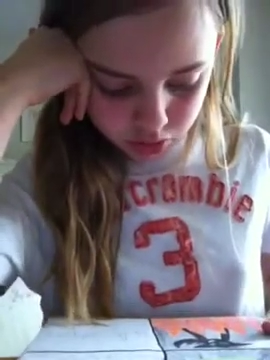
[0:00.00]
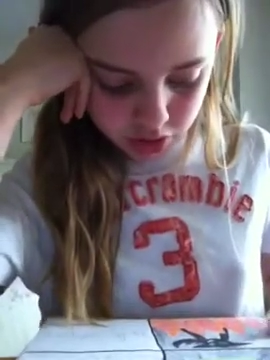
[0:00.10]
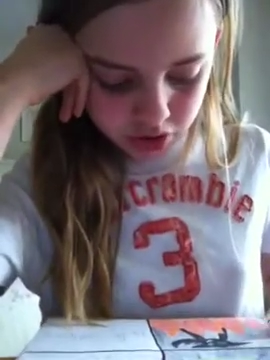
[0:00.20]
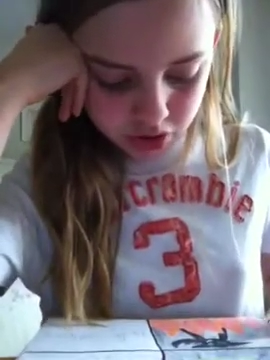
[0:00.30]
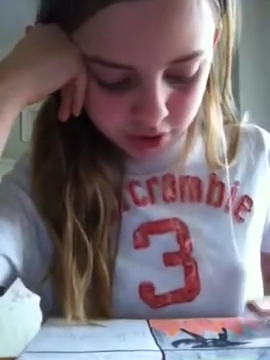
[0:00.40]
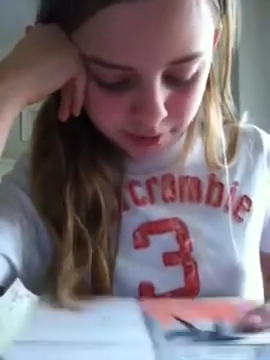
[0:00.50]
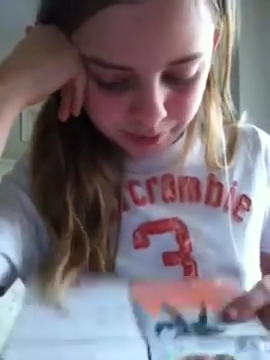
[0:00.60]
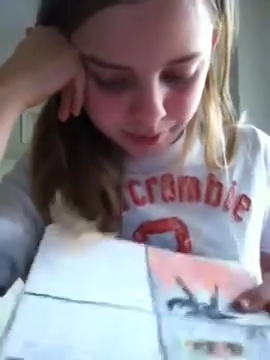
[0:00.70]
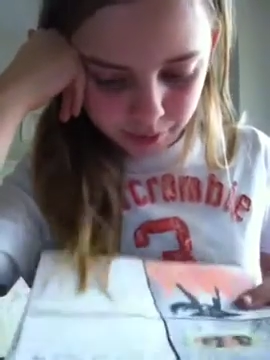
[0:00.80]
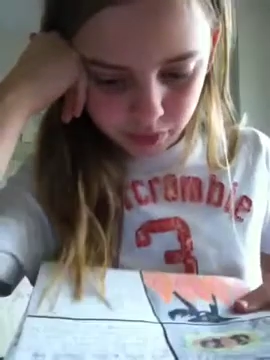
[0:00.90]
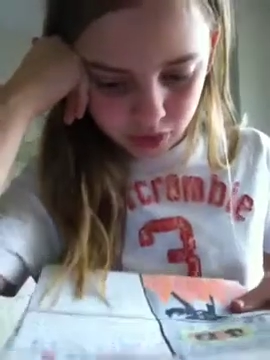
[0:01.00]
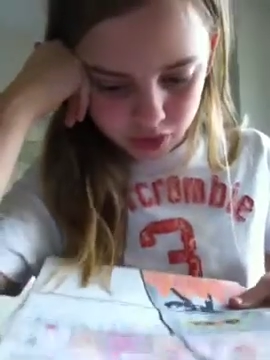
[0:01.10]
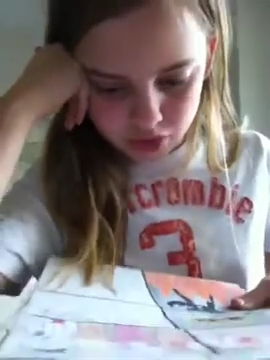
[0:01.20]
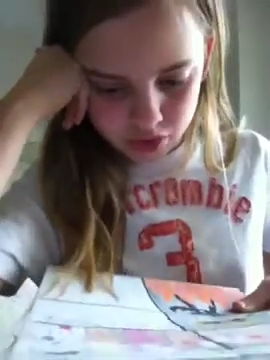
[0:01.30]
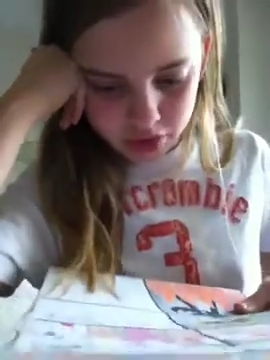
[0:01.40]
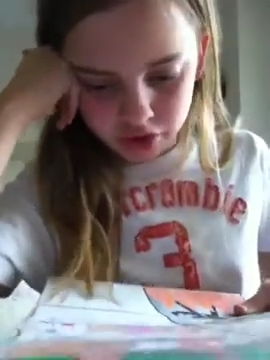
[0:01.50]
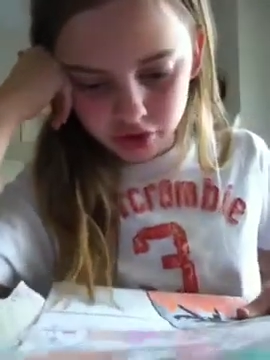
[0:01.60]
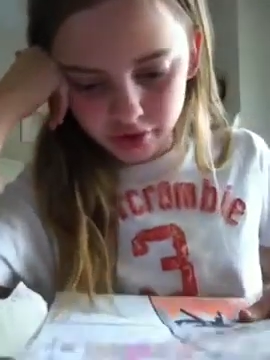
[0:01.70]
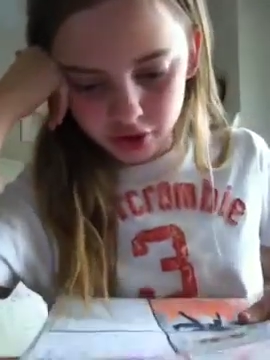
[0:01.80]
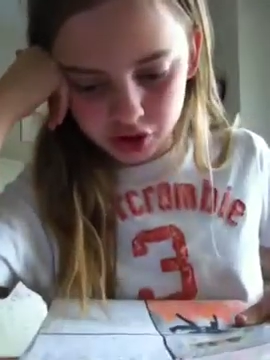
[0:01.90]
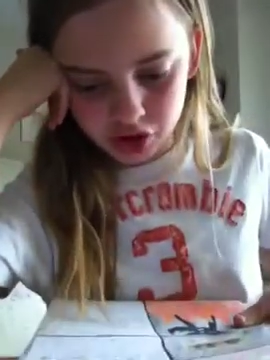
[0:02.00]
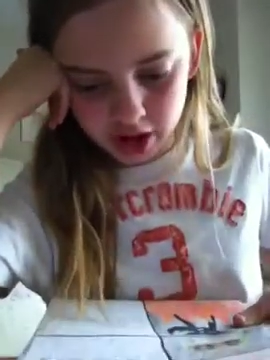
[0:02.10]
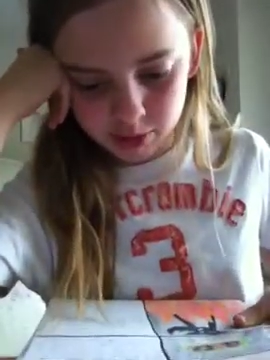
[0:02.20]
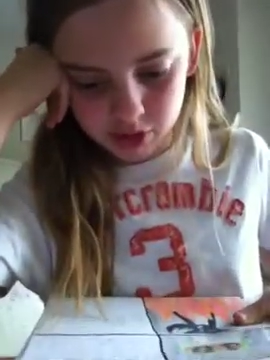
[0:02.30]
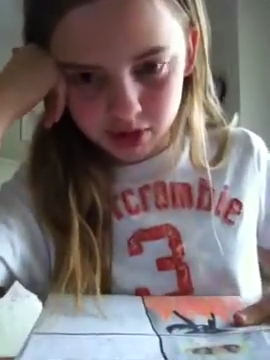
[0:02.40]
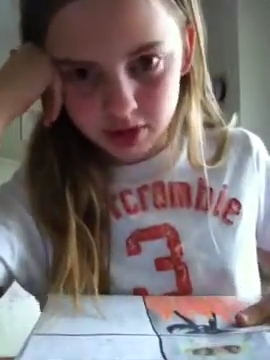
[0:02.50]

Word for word: Risk. So that's the first chapter.